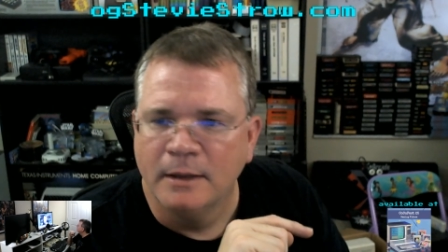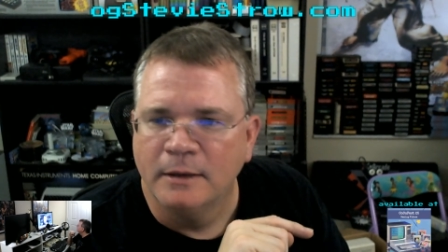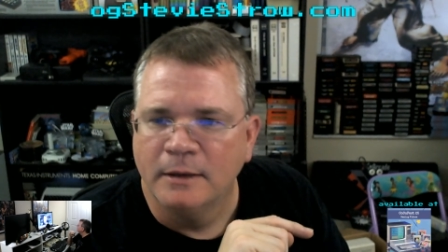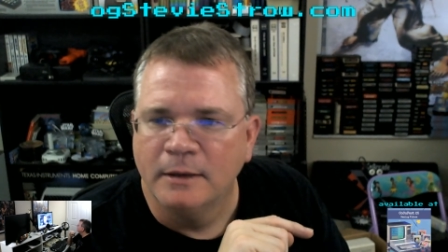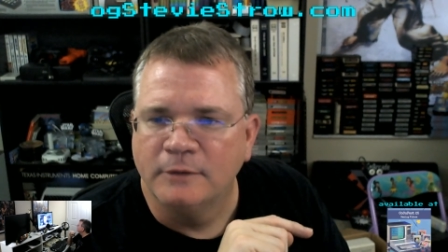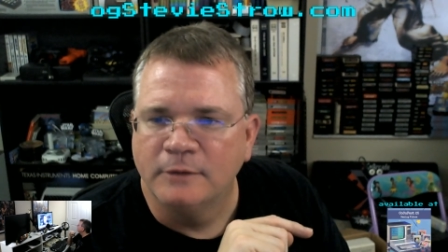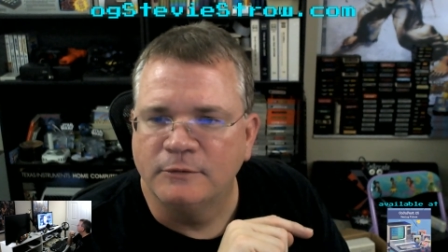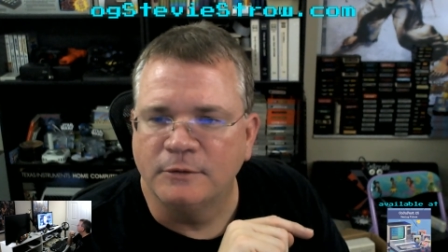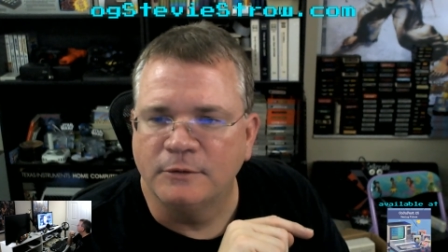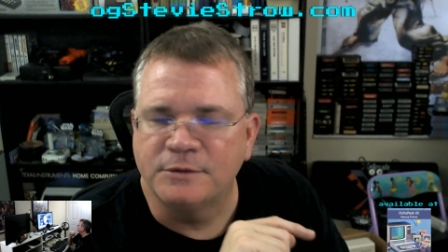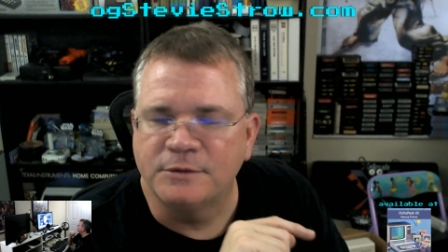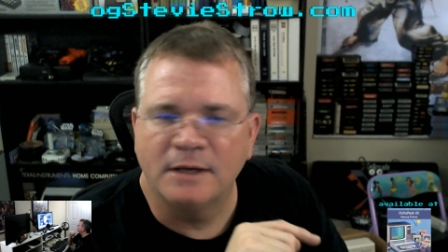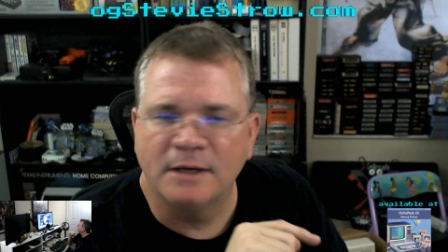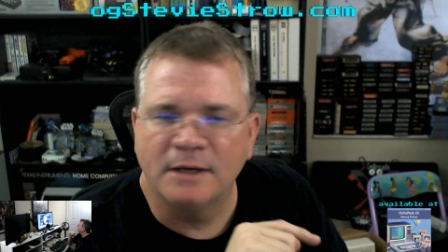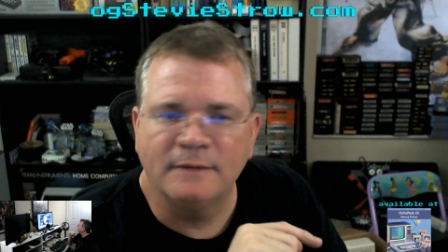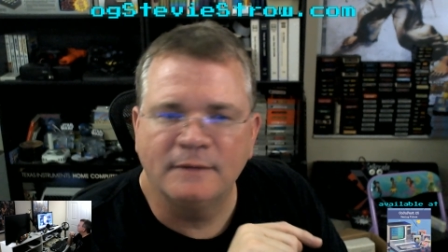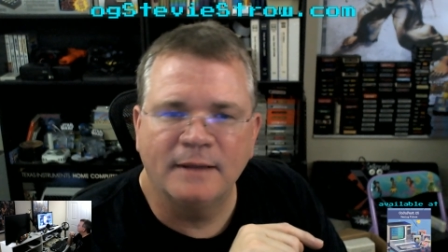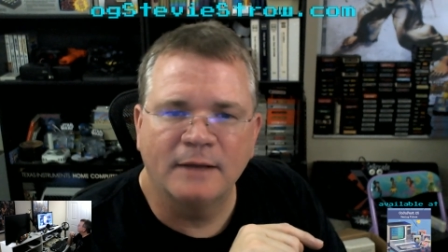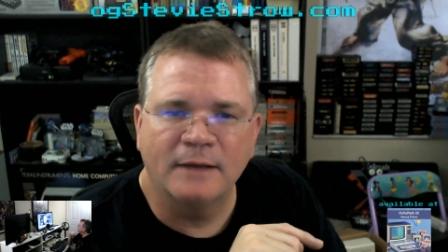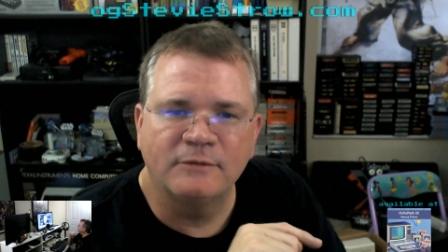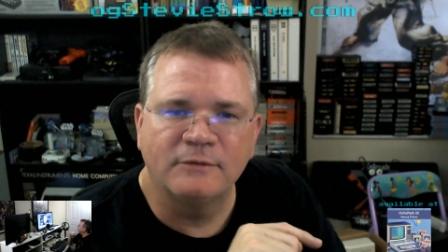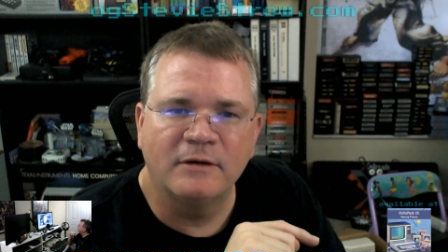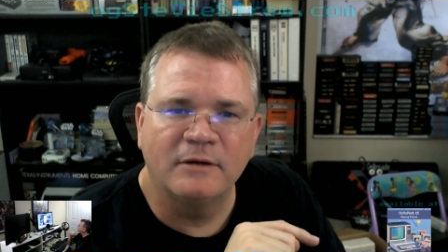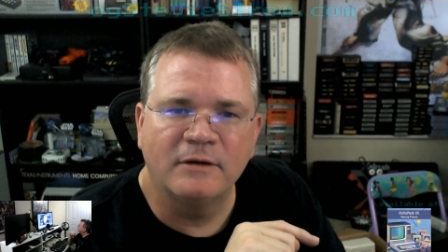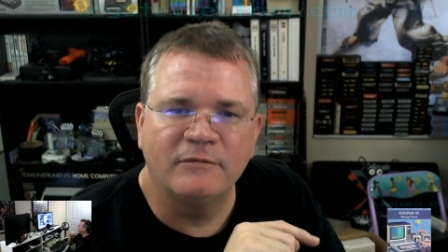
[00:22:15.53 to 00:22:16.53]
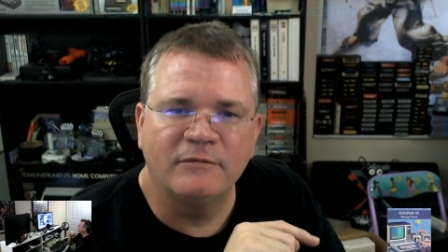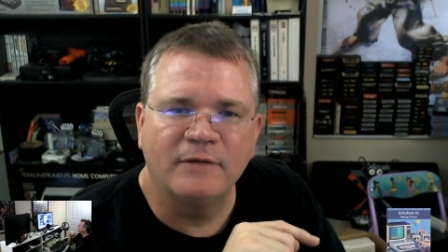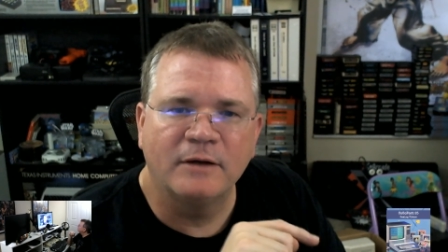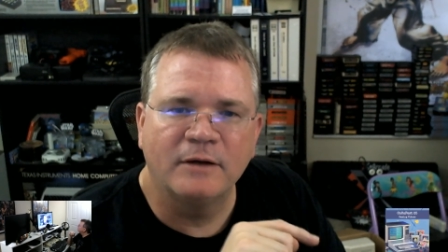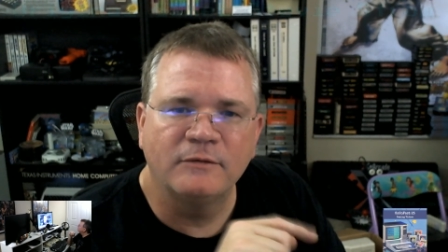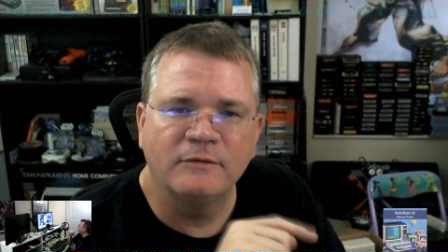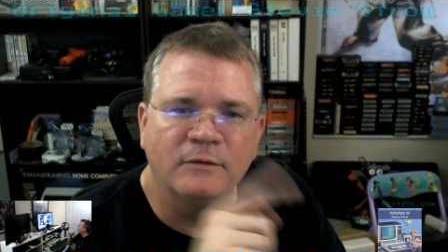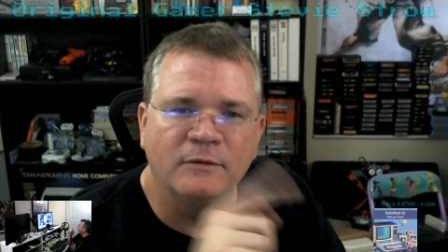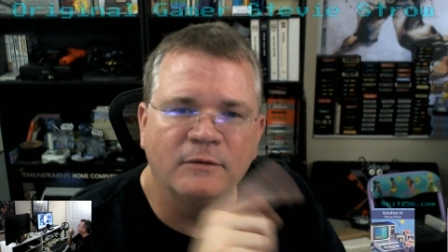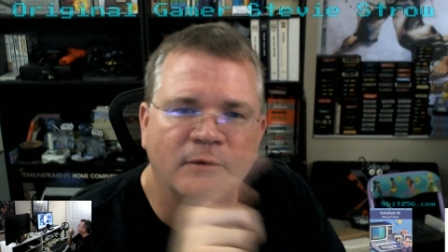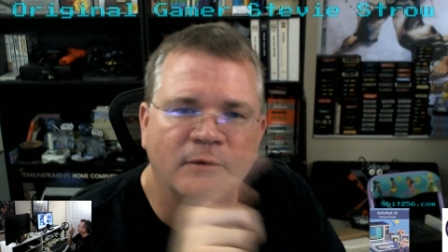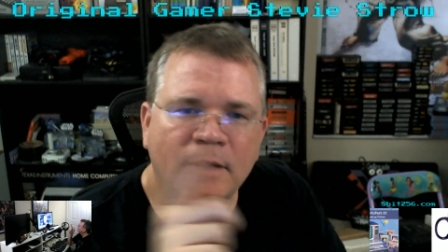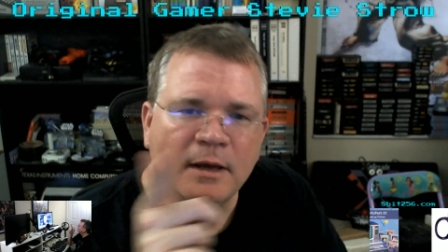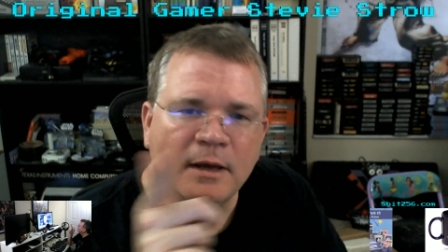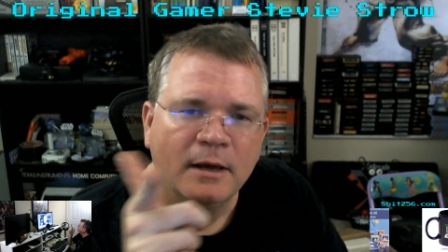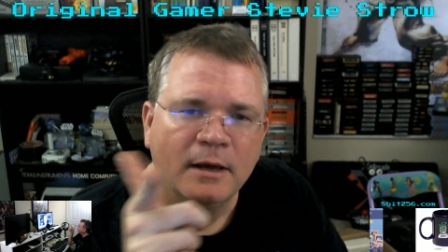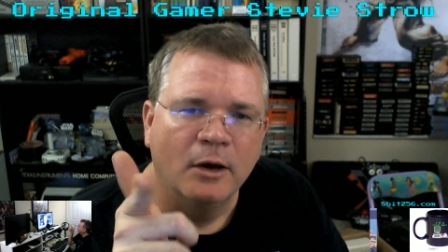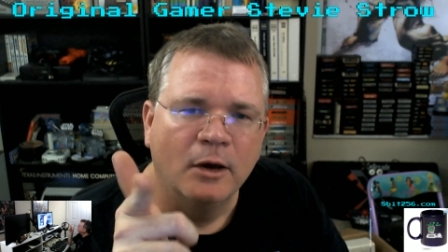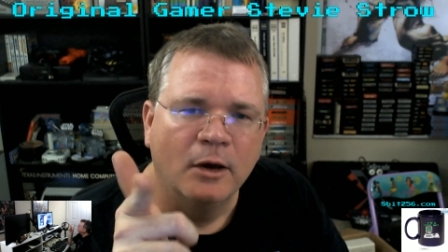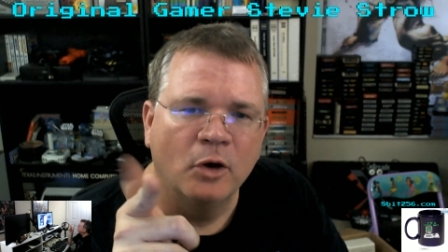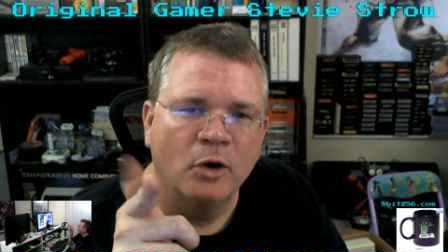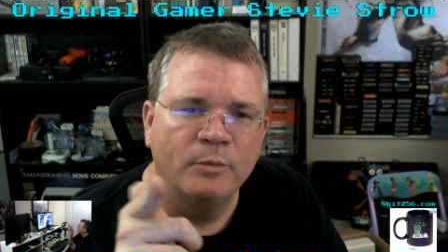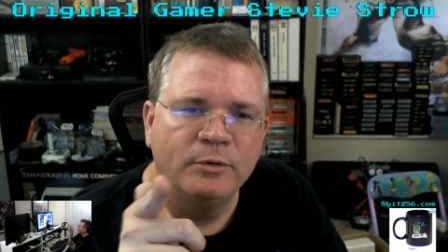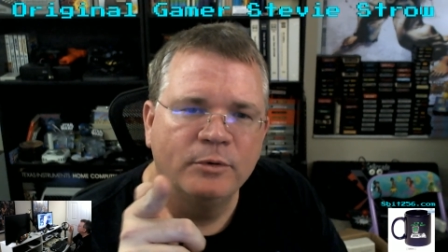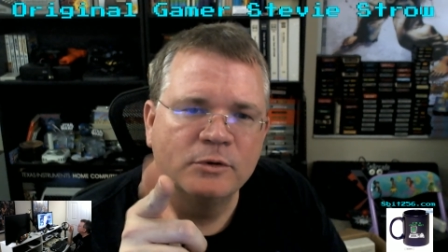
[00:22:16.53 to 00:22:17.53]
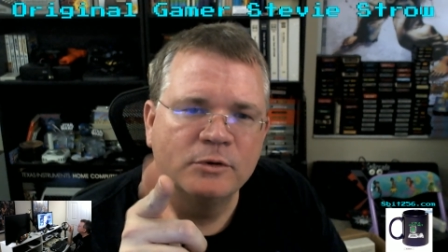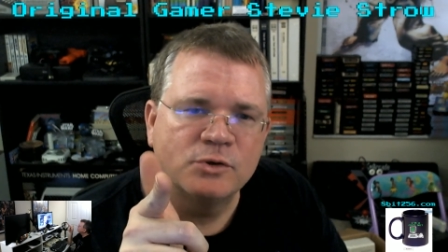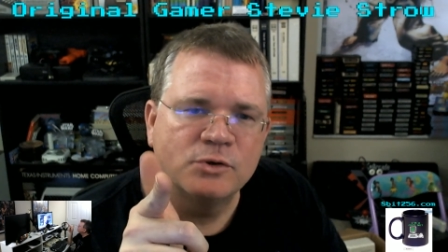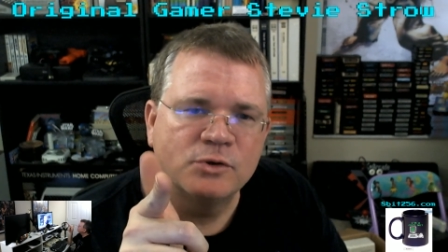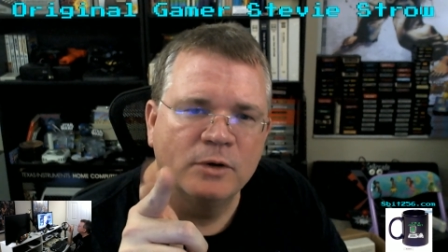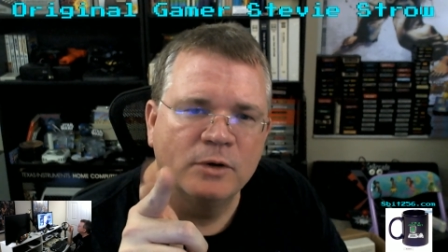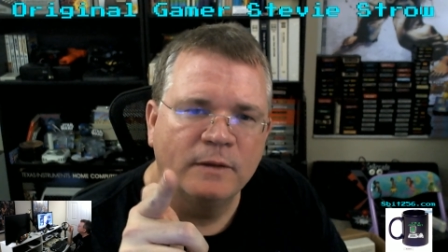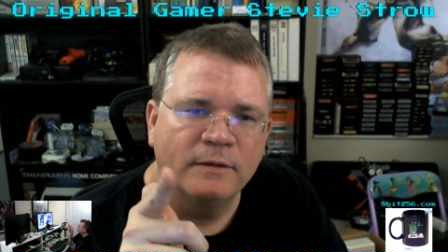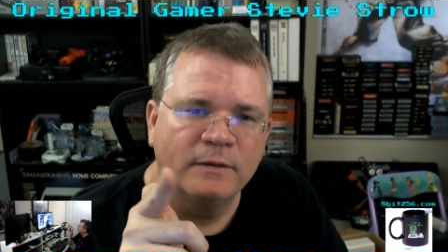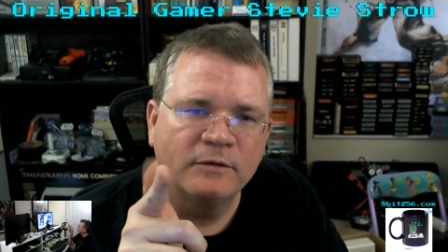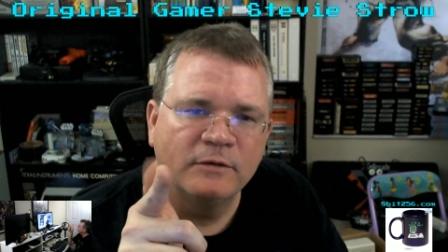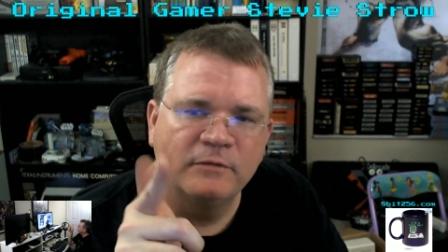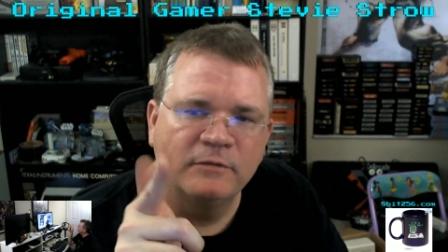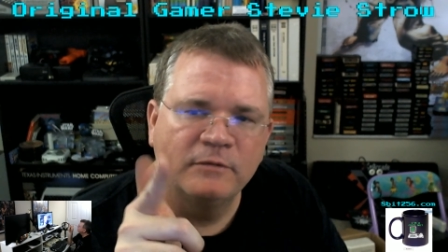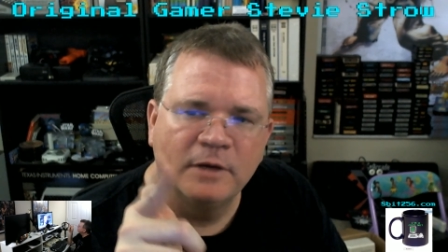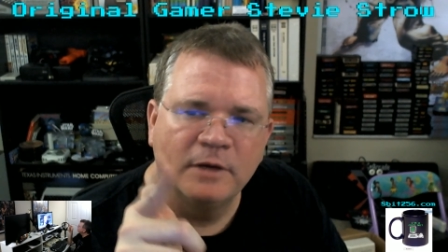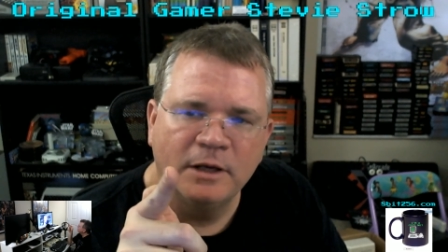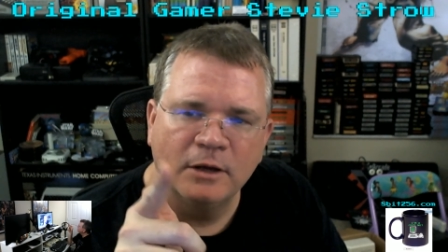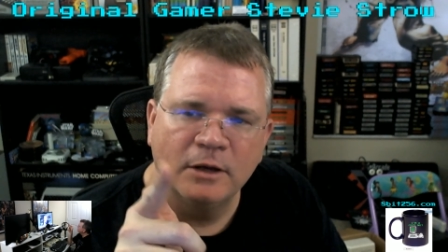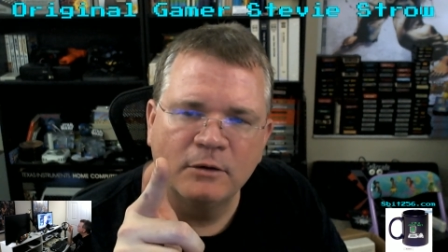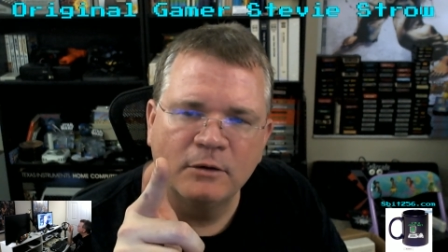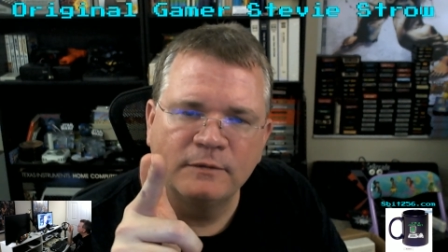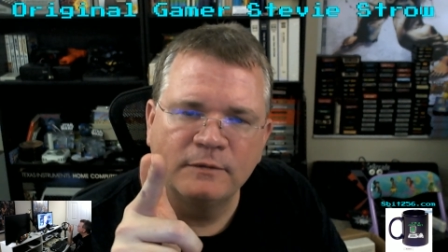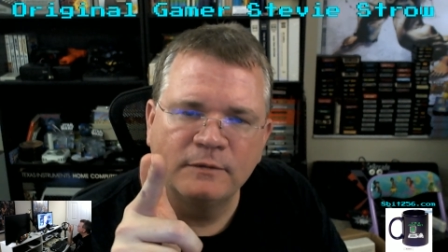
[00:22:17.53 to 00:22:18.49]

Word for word: So check that stuff out too. Hope you enjoyed this video.